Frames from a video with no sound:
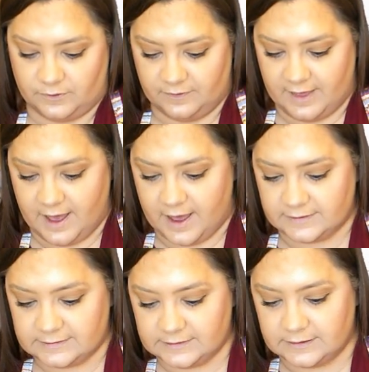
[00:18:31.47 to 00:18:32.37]

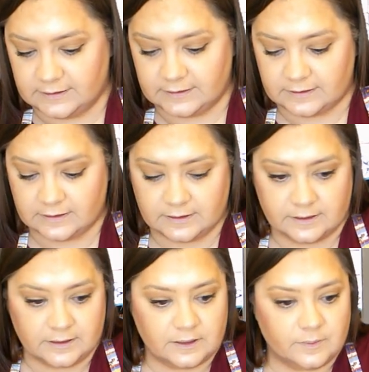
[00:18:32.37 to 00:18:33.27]
That,
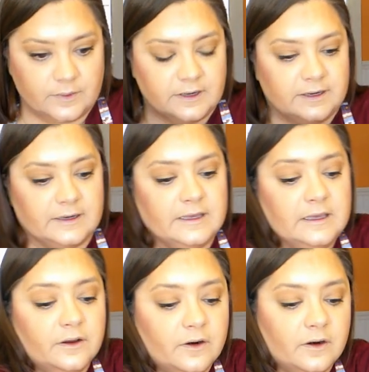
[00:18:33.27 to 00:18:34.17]
put it
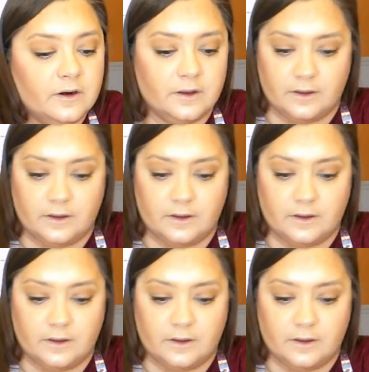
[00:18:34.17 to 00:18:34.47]
in here.